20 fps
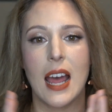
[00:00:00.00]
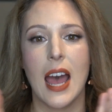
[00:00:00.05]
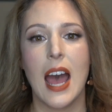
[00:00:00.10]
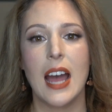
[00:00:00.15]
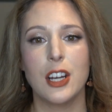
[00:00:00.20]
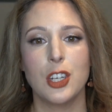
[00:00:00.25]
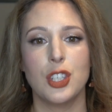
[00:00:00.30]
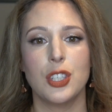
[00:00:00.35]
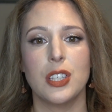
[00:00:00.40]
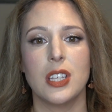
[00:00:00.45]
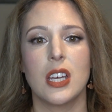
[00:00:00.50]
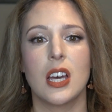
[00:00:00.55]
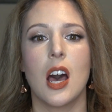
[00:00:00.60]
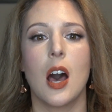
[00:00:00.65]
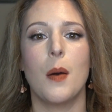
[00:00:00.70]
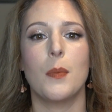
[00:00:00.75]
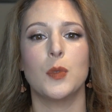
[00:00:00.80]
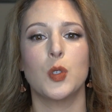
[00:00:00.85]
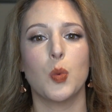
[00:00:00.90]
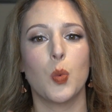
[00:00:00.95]
actually
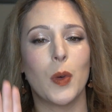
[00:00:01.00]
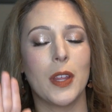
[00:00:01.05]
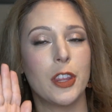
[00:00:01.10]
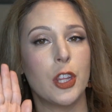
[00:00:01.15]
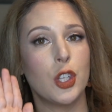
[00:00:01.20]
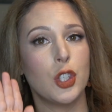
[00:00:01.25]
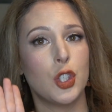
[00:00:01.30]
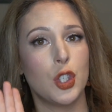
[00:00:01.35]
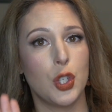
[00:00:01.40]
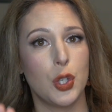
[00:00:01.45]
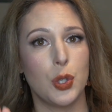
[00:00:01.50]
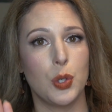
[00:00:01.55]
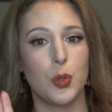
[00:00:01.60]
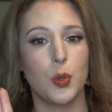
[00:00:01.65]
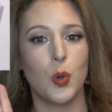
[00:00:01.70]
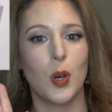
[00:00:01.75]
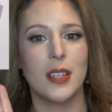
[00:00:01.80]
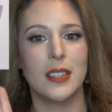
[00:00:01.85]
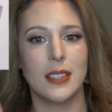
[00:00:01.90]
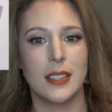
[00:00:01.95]
comes with
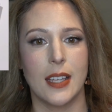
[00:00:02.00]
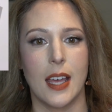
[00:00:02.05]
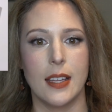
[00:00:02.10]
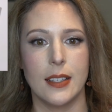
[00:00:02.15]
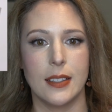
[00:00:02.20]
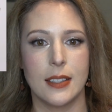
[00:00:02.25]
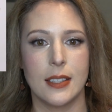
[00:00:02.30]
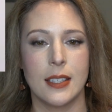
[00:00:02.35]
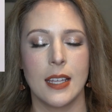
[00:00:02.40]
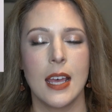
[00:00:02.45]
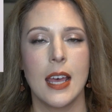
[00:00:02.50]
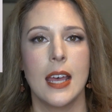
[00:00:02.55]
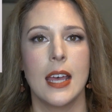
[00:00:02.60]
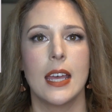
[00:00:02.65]
2 sets.